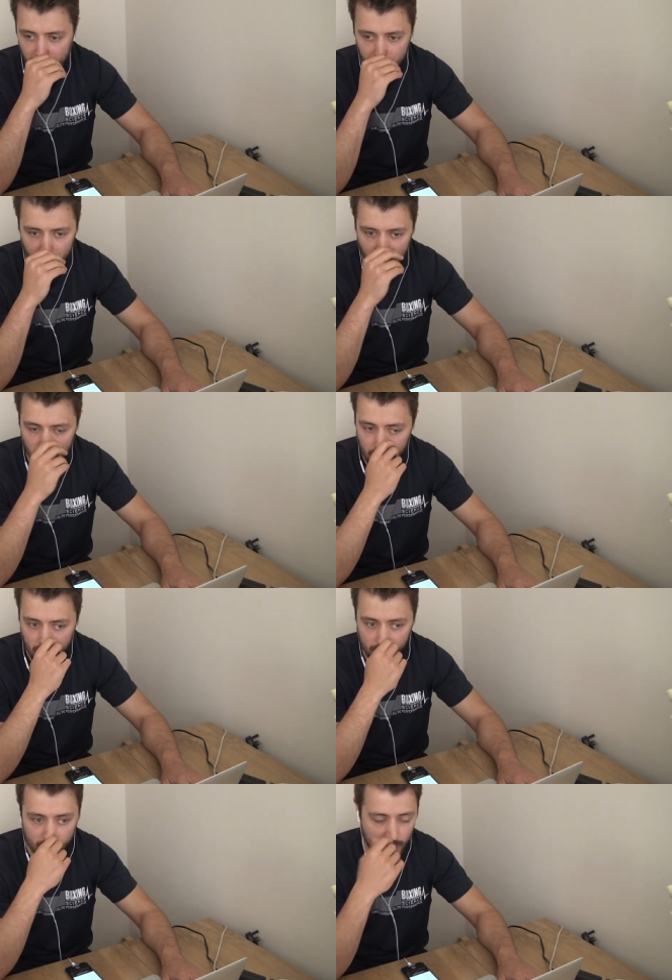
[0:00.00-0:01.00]

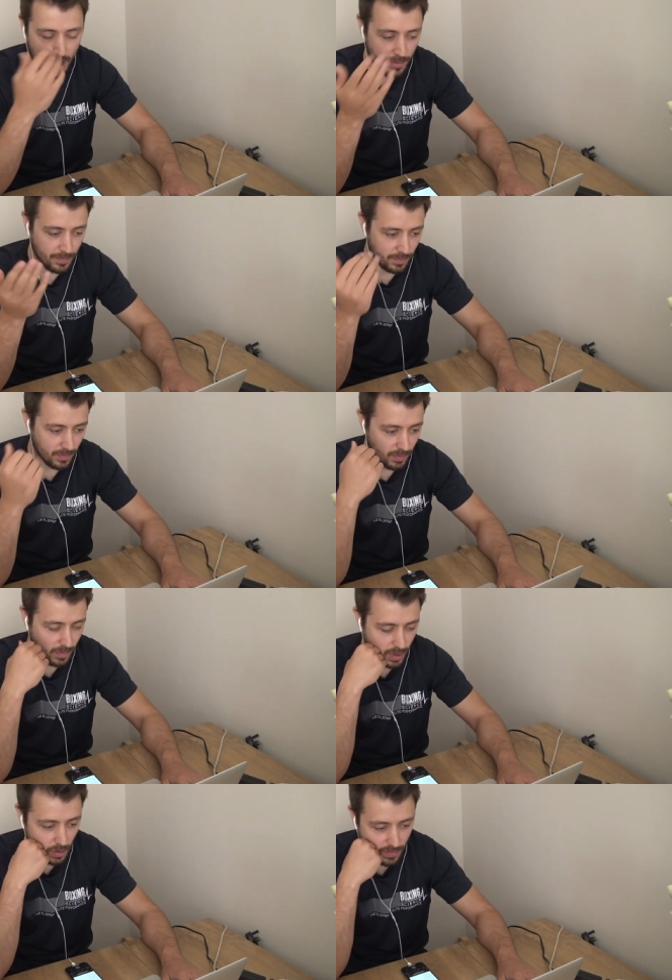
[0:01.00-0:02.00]
uni- like
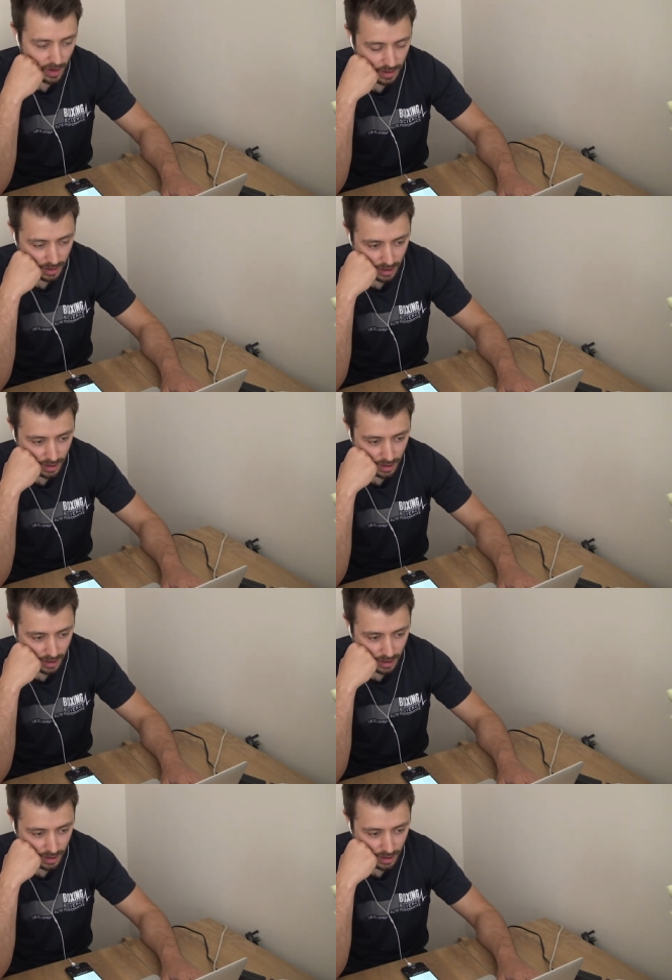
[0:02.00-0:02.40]
university